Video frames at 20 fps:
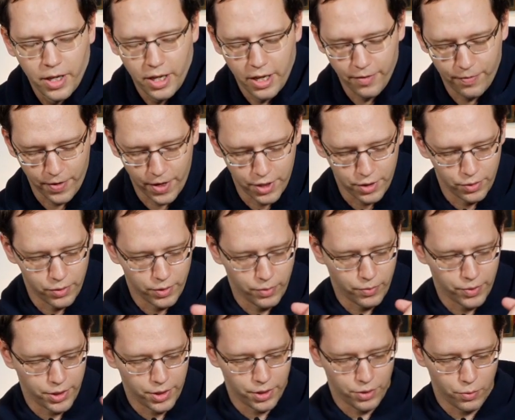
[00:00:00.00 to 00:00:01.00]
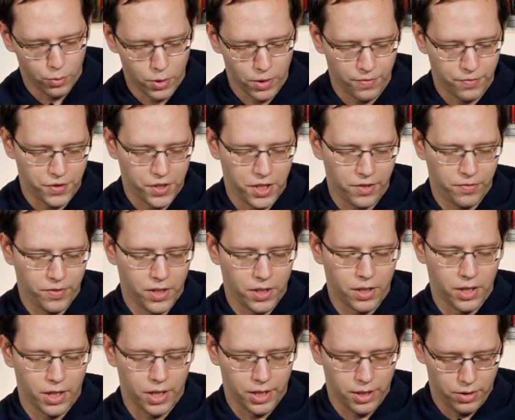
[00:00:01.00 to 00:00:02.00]
If I do it with the dwarf chieftain,
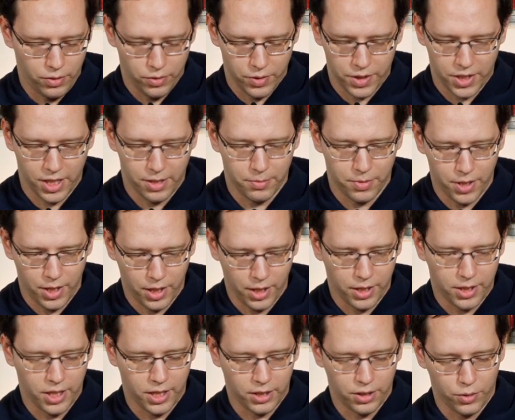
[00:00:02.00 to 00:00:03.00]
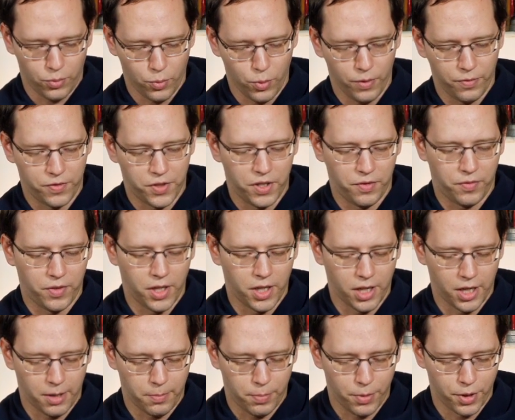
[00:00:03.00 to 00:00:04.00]
then I do the same thing. I take the dwarf chieftain
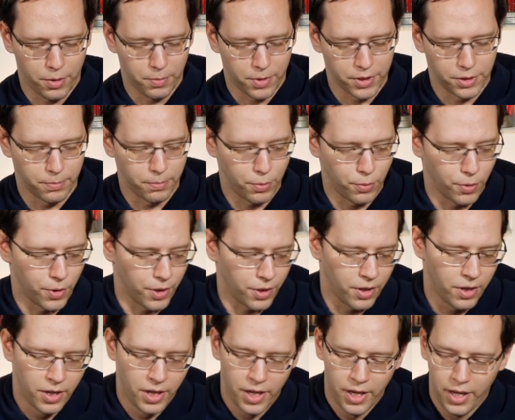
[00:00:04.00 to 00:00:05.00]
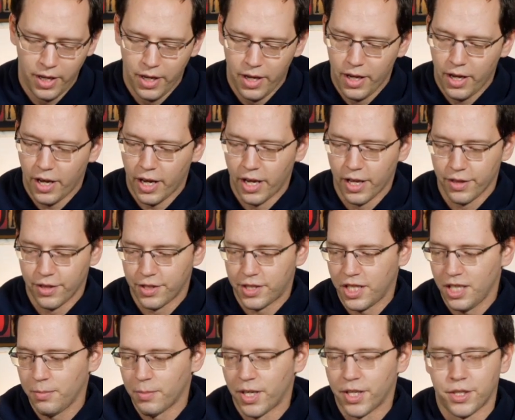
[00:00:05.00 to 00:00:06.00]
and I put him on the board. The
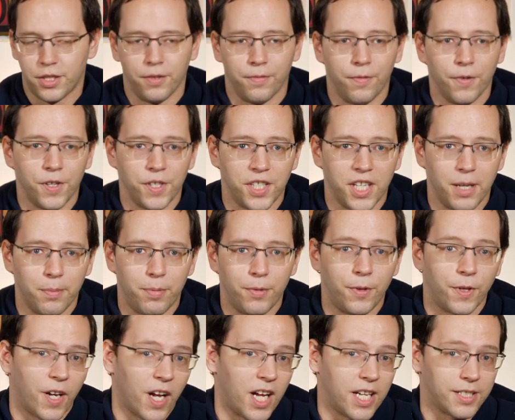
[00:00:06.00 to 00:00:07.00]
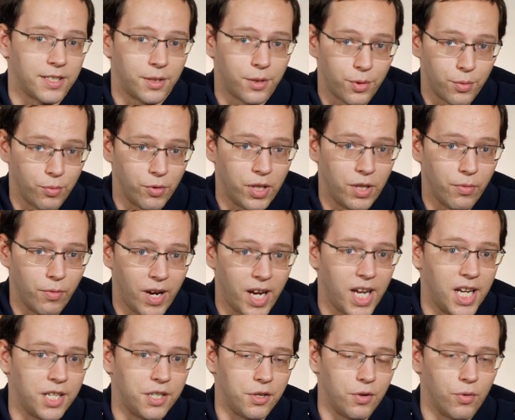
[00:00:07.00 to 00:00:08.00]
sea monster, for example, costs 3
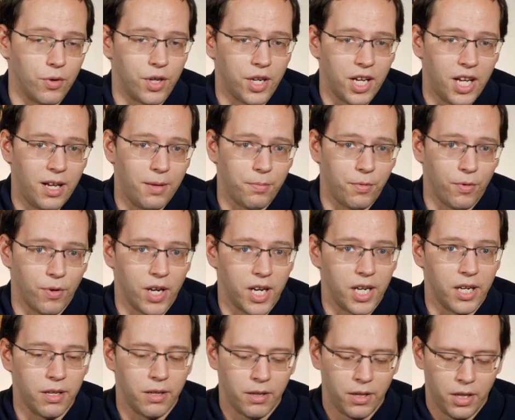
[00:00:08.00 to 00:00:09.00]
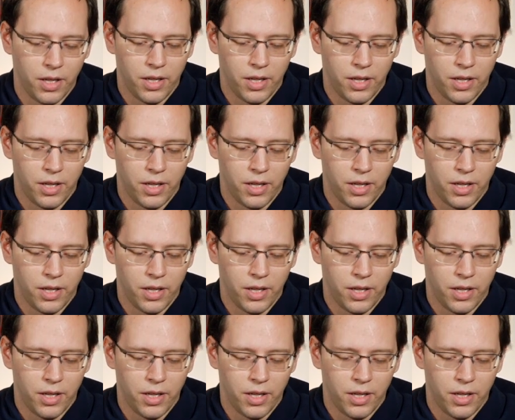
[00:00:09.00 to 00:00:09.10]
rage in order to upgrade.